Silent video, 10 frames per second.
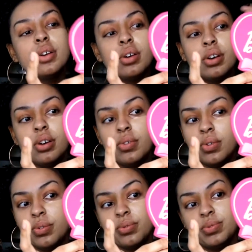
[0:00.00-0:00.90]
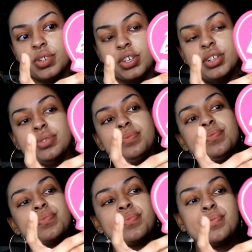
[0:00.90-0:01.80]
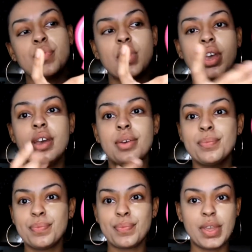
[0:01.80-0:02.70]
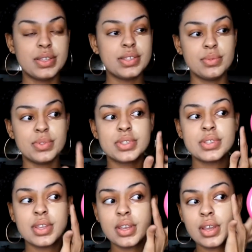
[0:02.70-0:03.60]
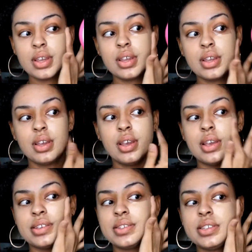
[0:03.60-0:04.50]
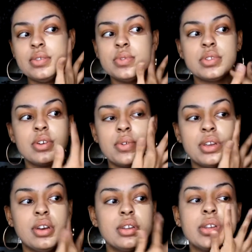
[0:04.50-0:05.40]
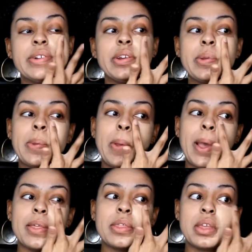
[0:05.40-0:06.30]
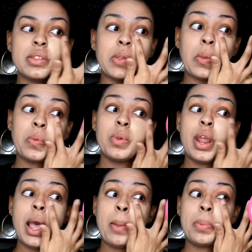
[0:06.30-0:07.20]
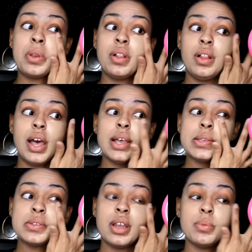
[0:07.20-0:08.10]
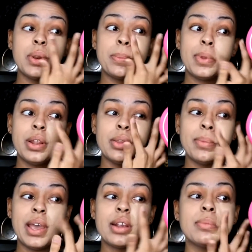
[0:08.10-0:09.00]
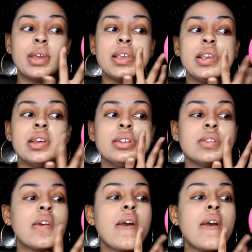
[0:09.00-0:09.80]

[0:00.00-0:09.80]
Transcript: Oh dear. Okay, I see what's going on here. I think this is what happened the last time when I put it on the back of my hand.